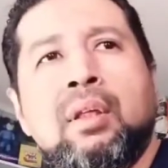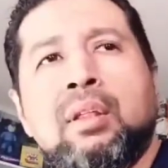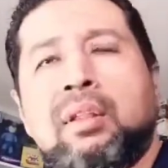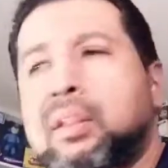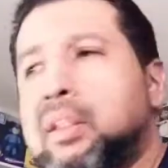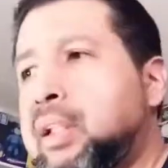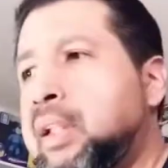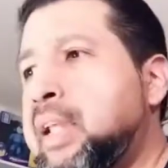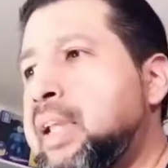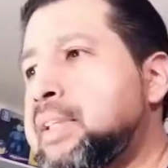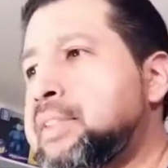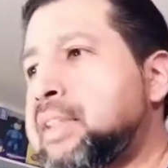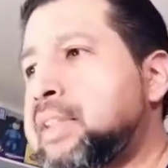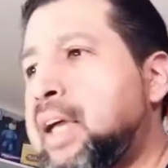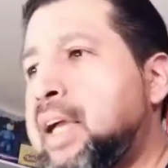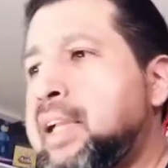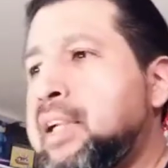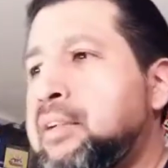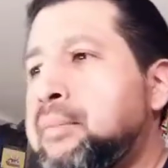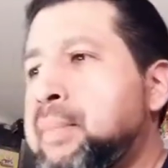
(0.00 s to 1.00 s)
The next
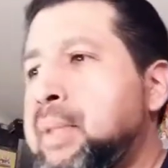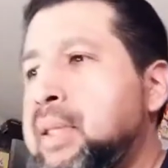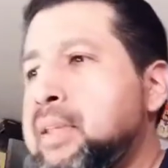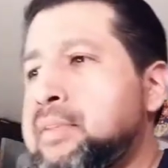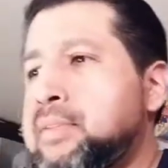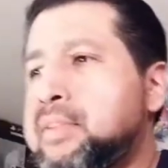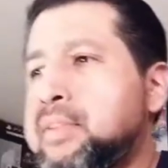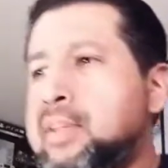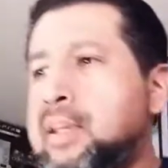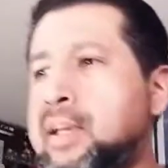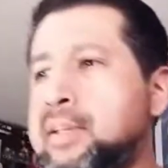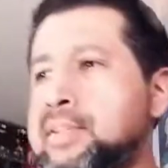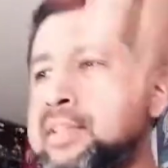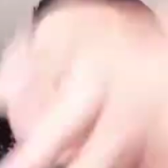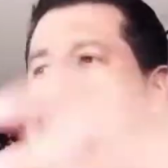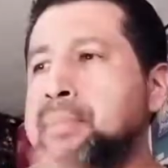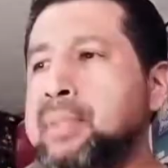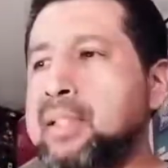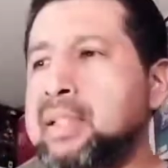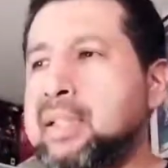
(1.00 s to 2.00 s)
item is
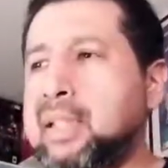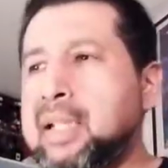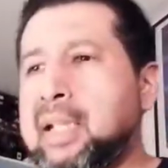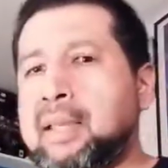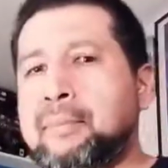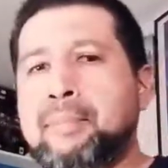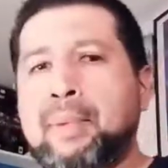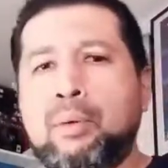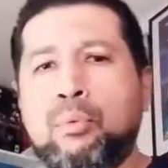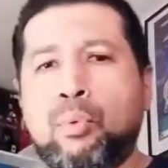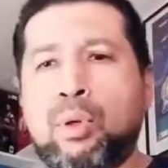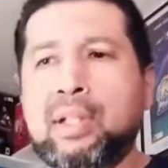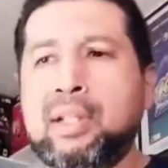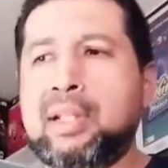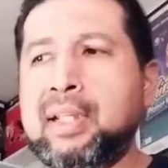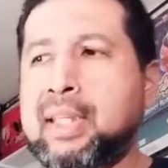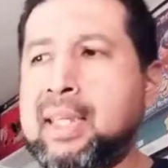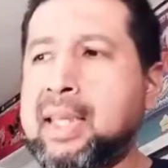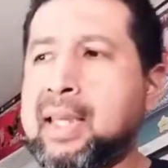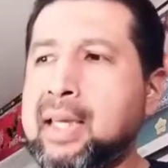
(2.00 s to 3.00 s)
something that I've been wanting
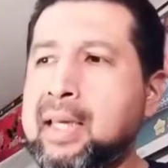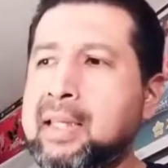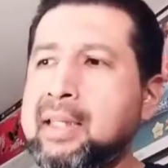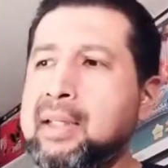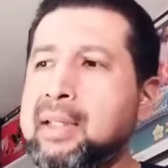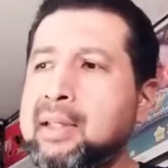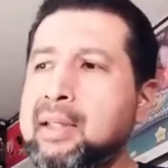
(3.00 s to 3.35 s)
to get.